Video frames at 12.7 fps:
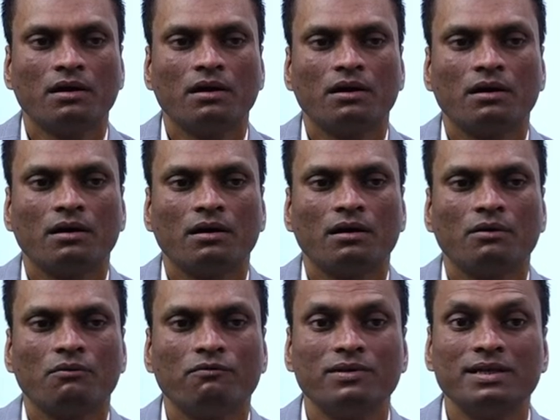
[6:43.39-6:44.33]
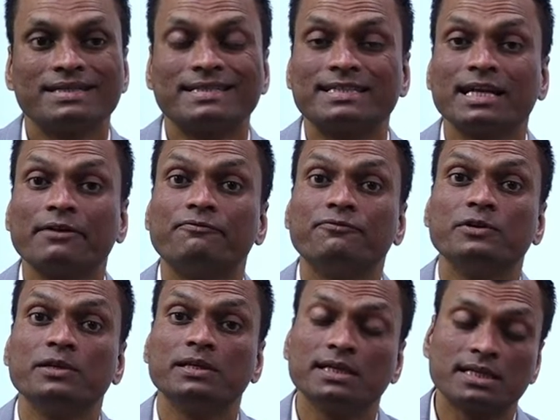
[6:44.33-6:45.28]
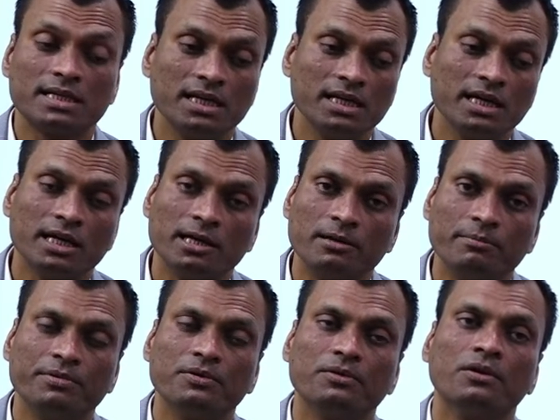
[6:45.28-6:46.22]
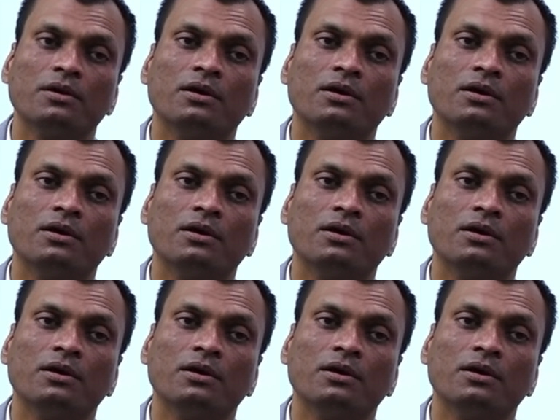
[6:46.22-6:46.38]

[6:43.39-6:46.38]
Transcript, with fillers: will definitely help you